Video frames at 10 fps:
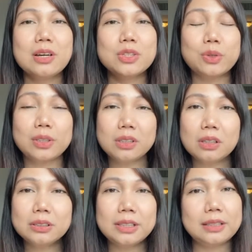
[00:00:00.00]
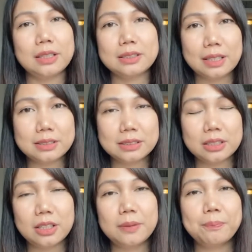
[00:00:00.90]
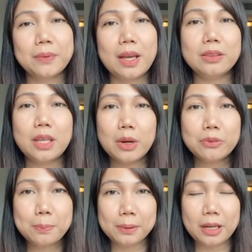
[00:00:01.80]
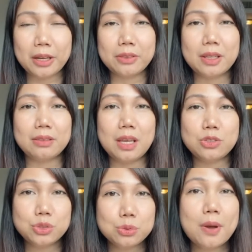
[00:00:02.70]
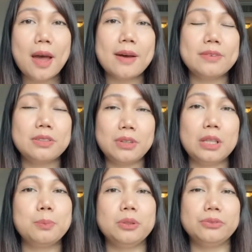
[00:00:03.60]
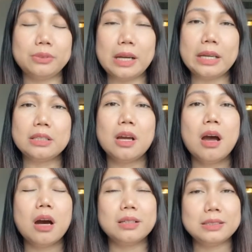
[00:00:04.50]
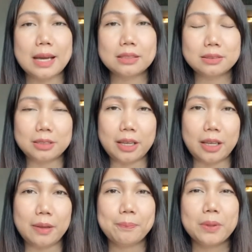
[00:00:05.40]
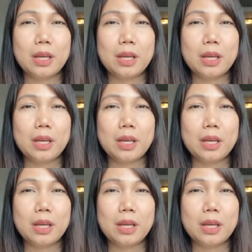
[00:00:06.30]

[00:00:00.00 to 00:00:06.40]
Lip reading: So I called and I texted, and they replied that they do have an available flight on that day,